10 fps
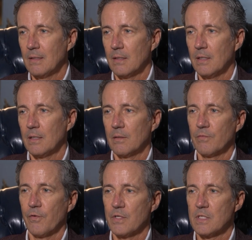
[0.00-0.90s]

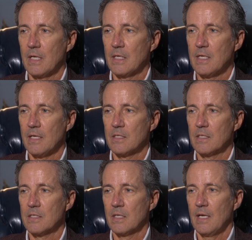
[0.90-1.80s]
for the state of
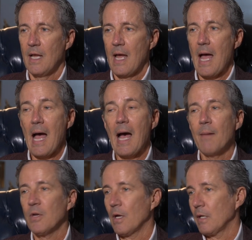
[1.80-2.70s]
Texas.
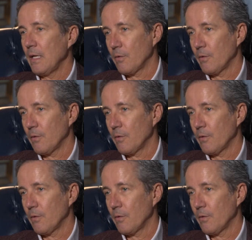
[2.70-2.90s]
I'm not